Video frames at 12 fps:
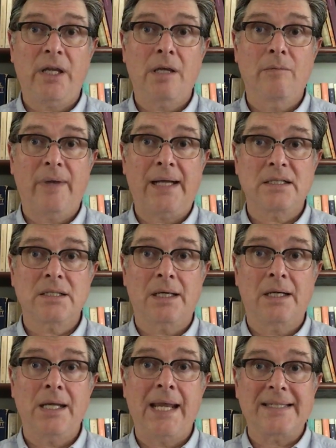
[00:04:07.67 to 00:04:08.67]
impact
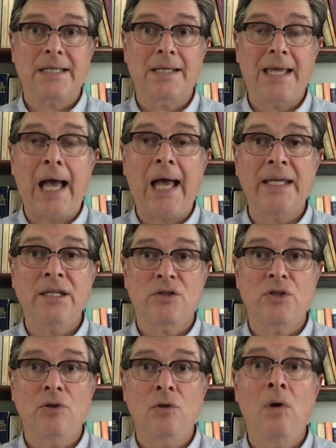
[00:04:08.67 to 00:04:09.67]
study as a guide
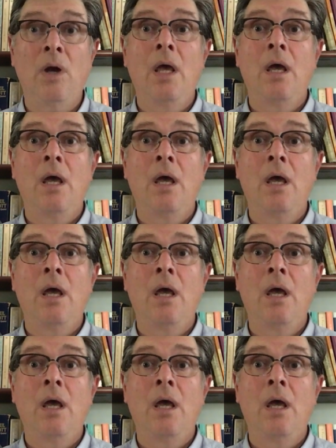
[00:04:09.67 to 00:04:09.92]
to,